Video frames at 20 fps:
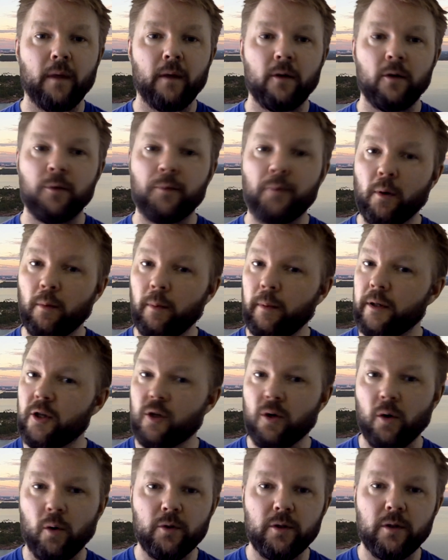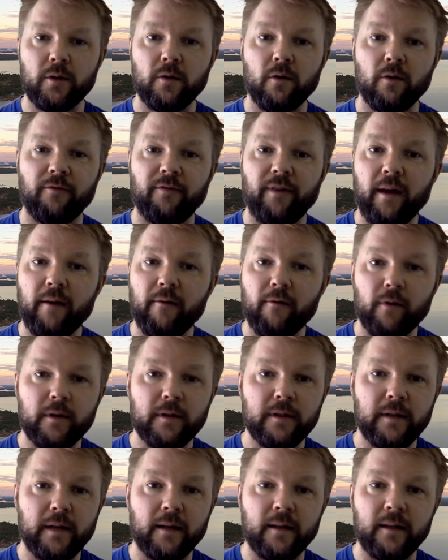You've probably chosen your favorite
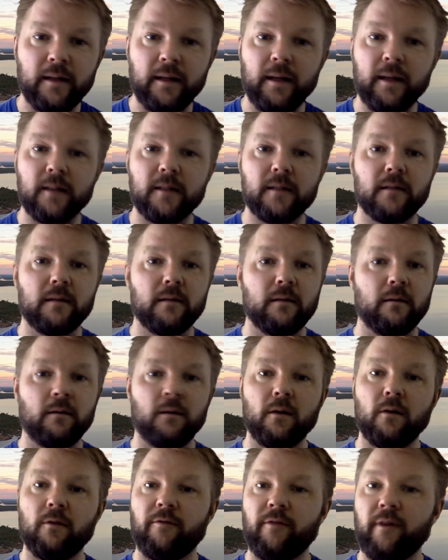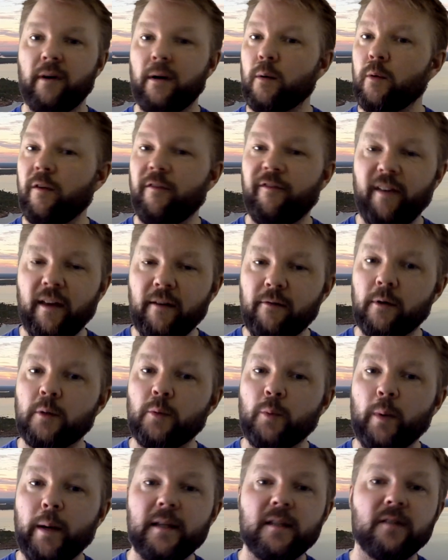techniques, your
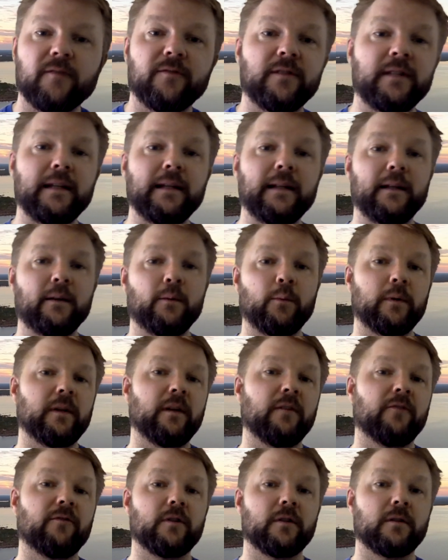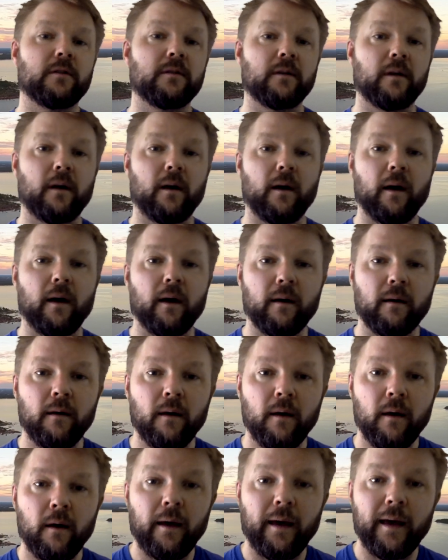favorite ways of dealing with different
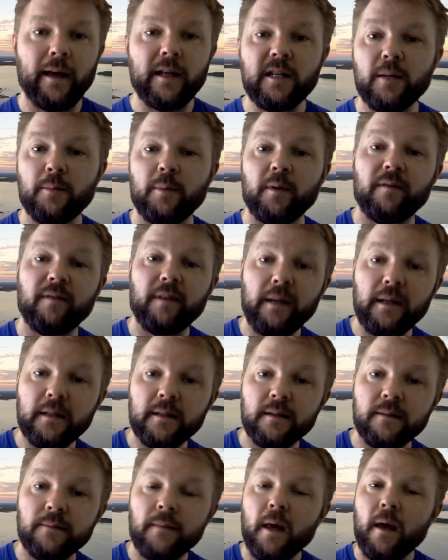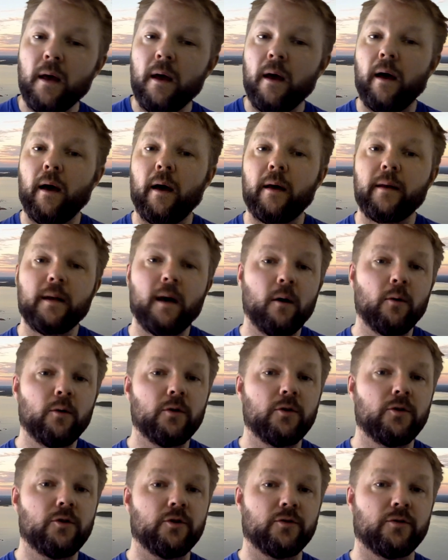HAPVs. Now
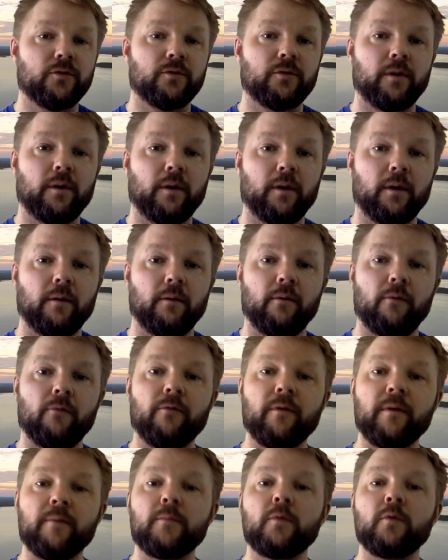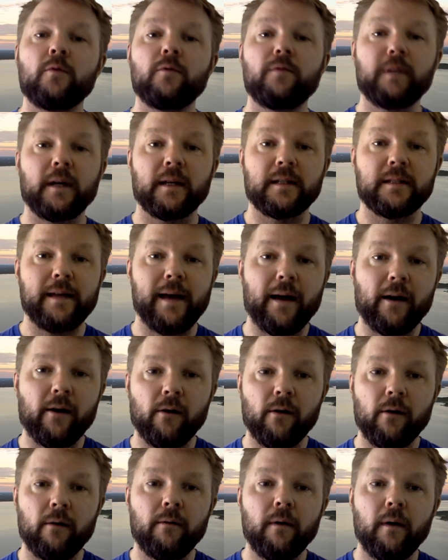you just remove the
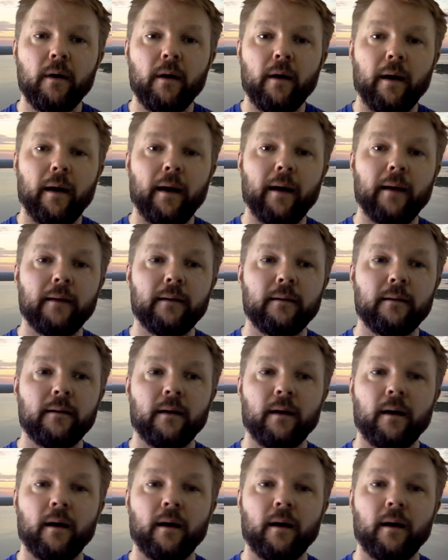attacker and